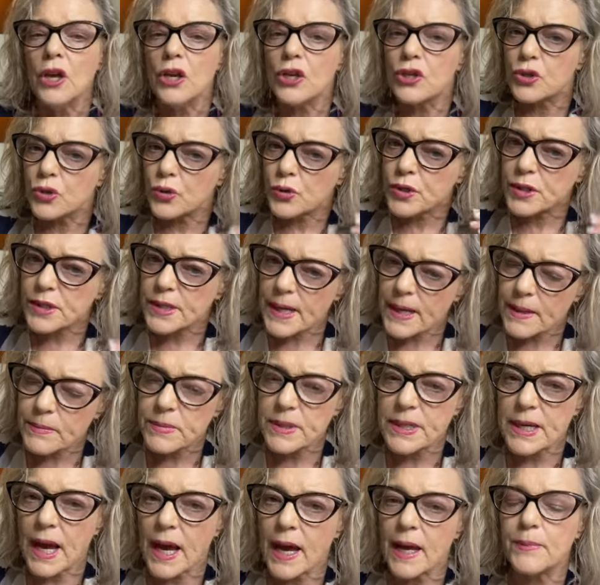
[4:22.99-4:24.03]
So
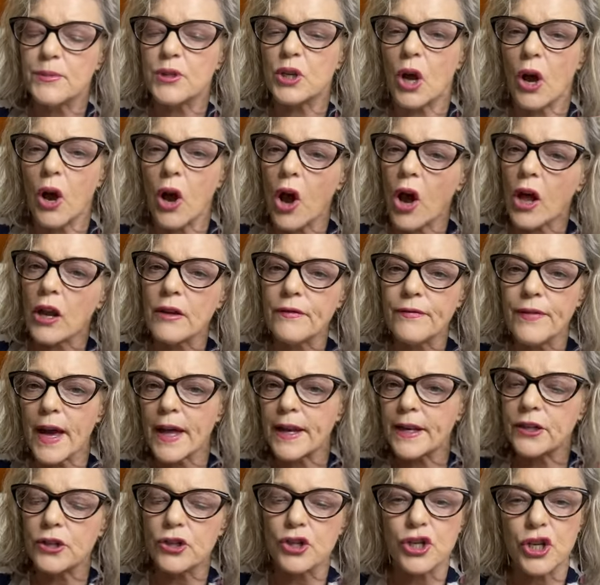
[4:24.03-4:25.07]
sometimes all of
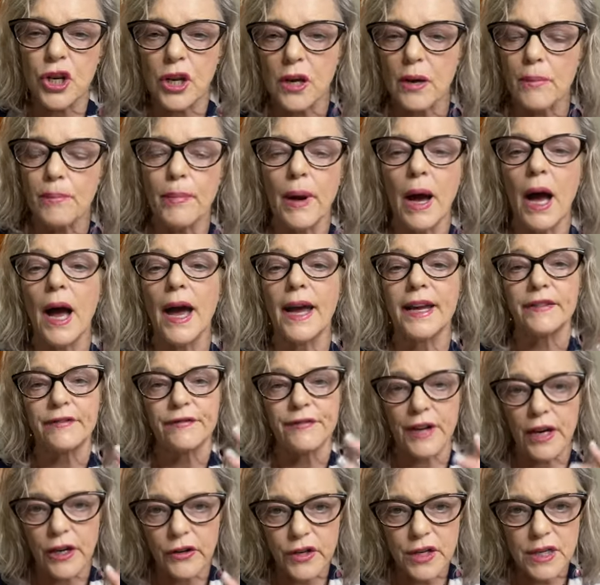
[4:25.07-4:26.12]
that energy combined
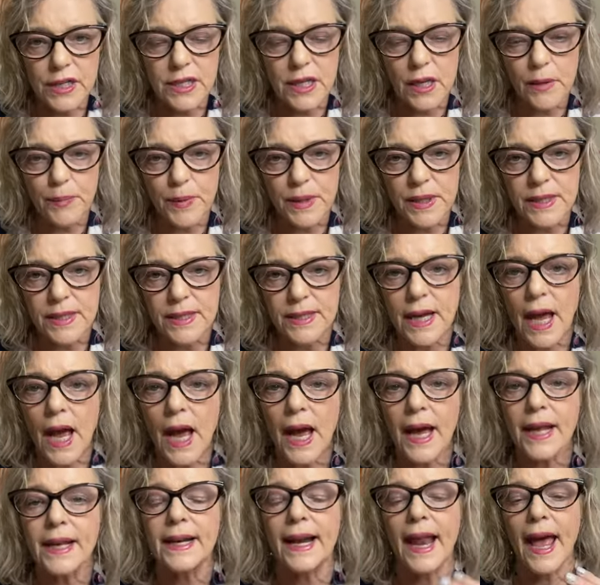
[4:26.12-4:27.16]
very deep
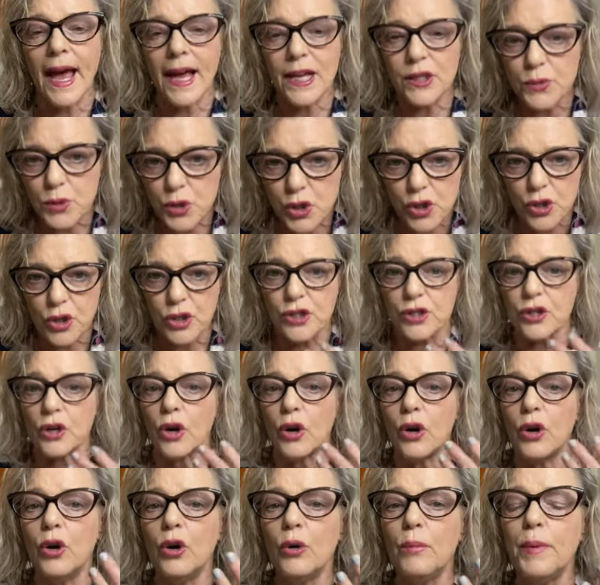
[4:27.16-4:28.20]
inside, and as we start to
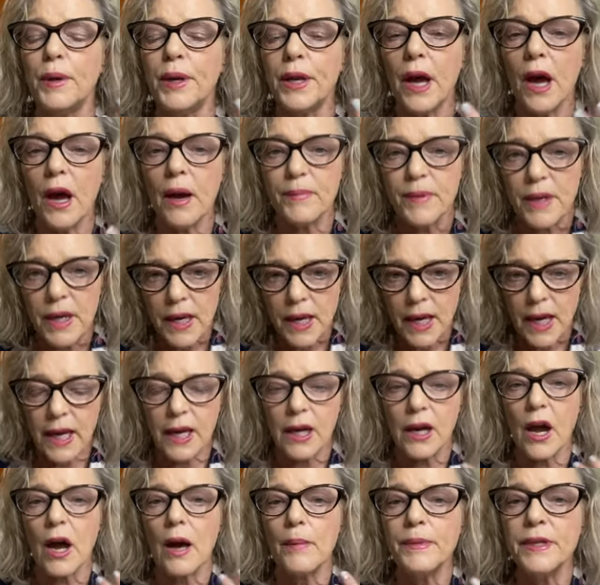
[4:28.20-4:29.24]
open up
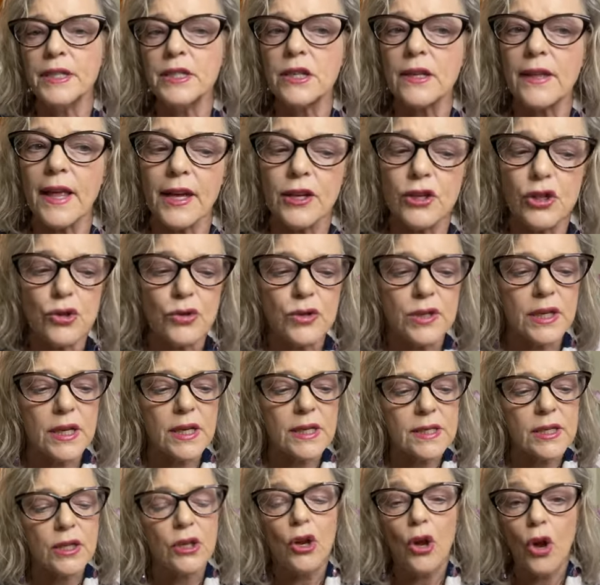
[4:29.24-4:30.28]
and come into that new
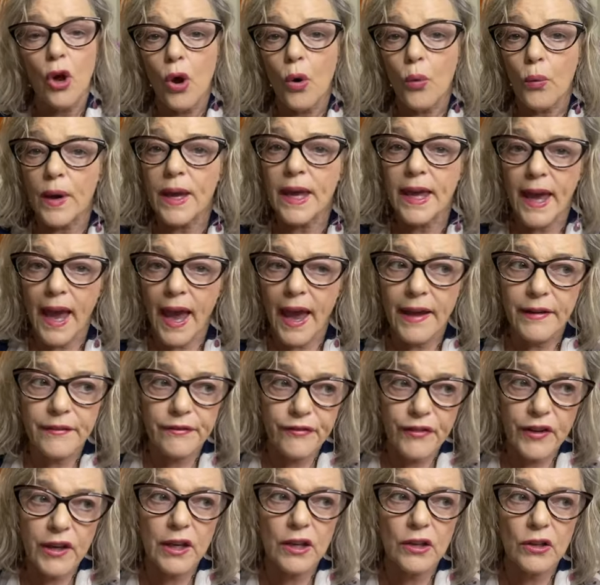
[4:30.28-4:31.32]
season, we can
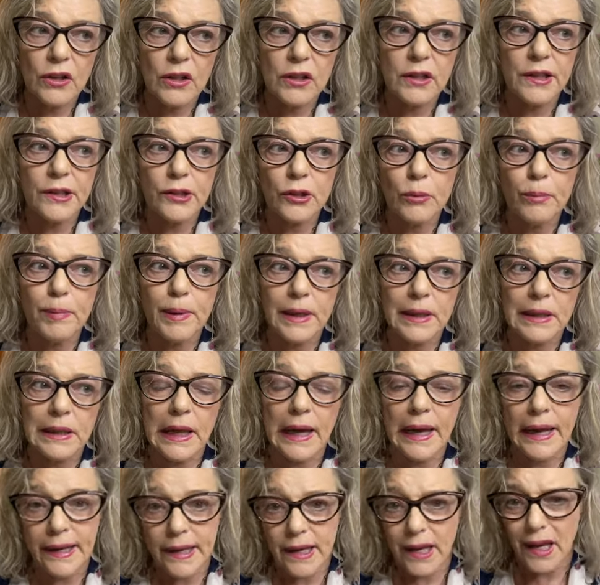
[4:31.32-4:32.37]
feel a little bit
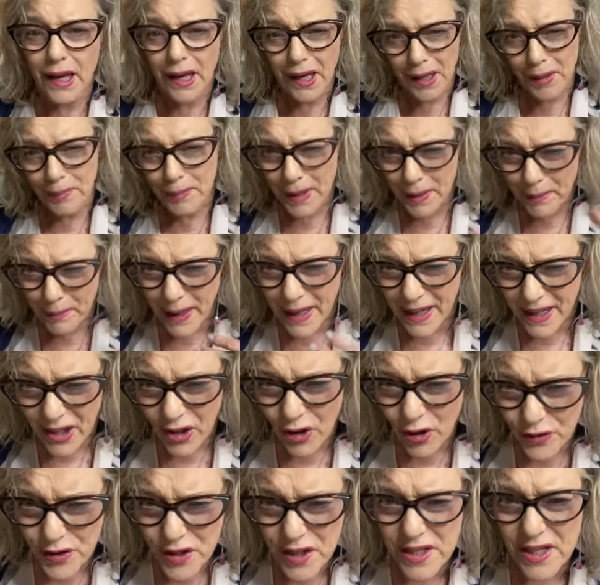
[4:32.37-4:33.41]
like, am I making
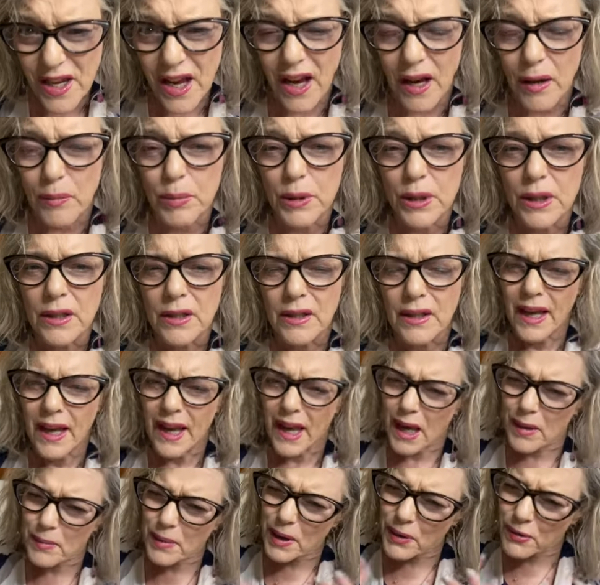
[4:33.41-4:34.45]
all this up?
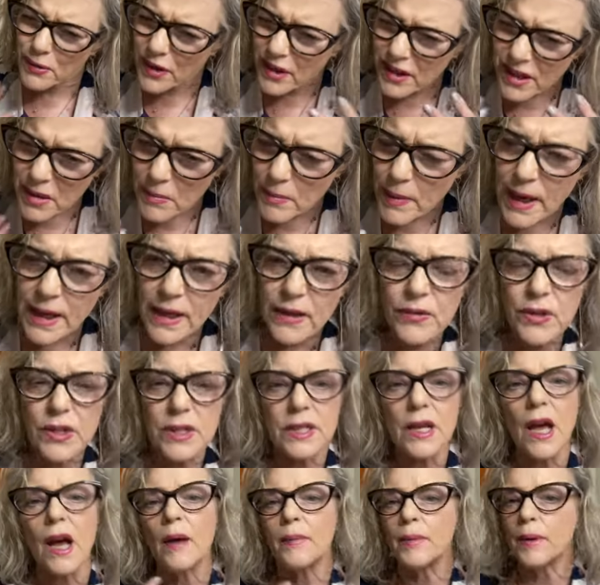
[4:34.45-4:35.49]
Am I really making
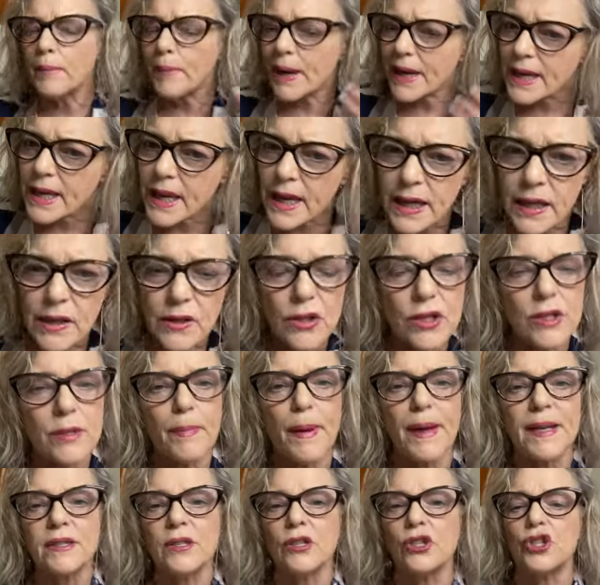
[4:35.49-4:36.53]
this up? Am I getting these
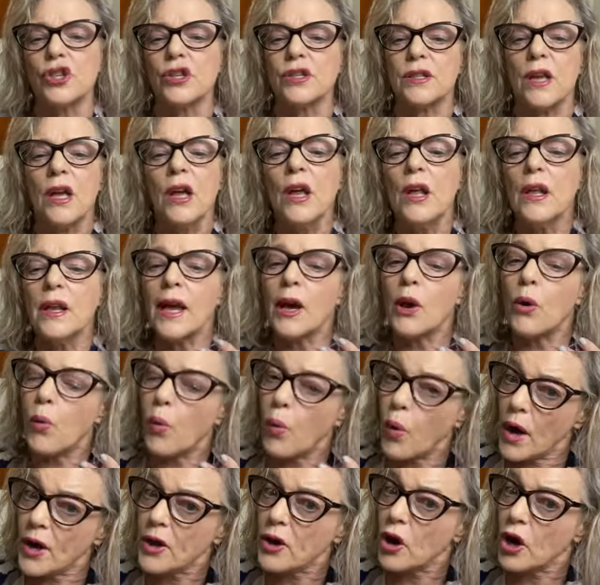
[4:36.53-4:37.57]
messages? Like,
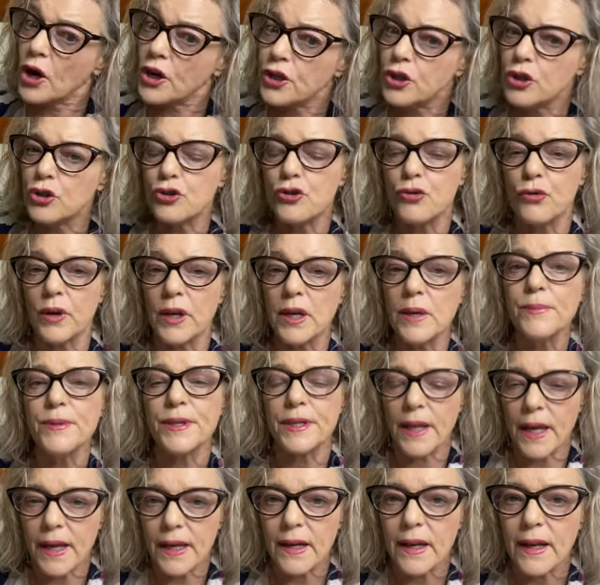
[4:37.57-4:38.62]
what are your dreams
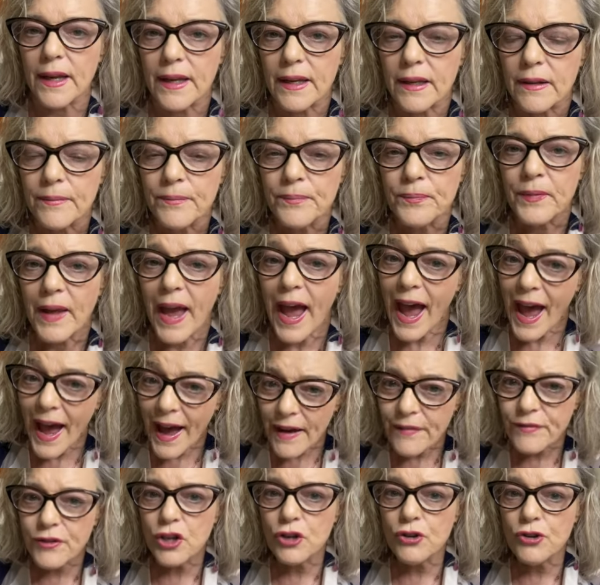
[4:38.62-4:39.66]
lately?
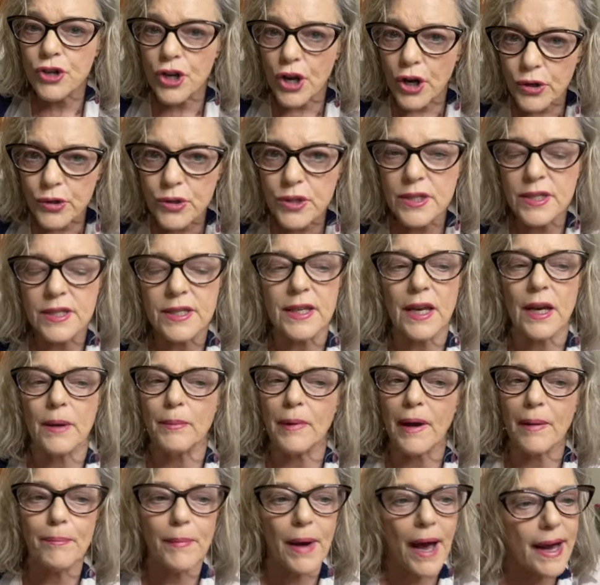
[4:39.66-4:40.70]
Have you noticed them?
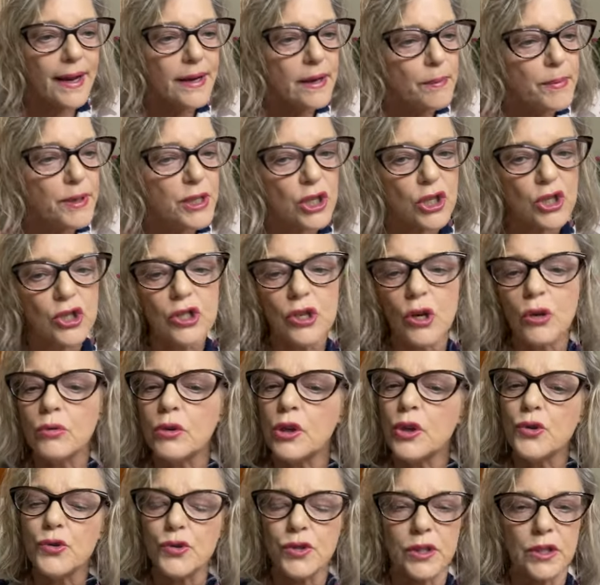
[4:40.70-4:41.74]
Mine have been so
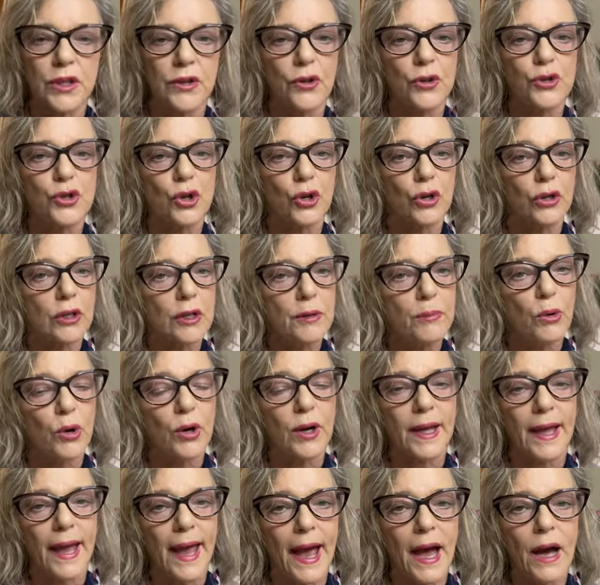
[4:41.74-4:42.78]
lucid in those early
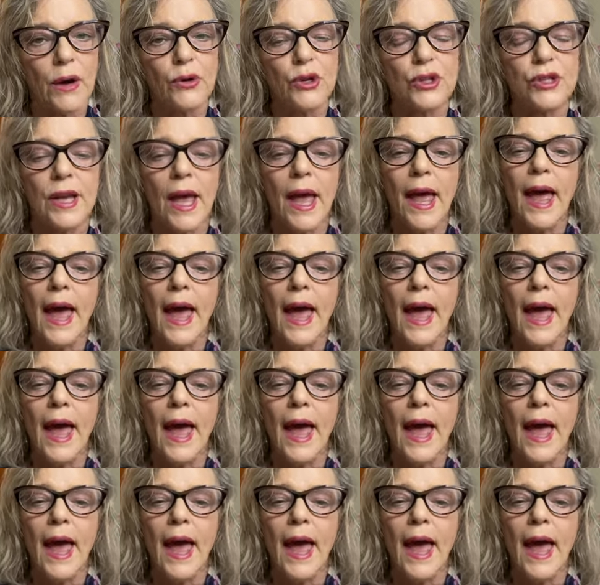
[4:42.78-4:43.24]
morning hours.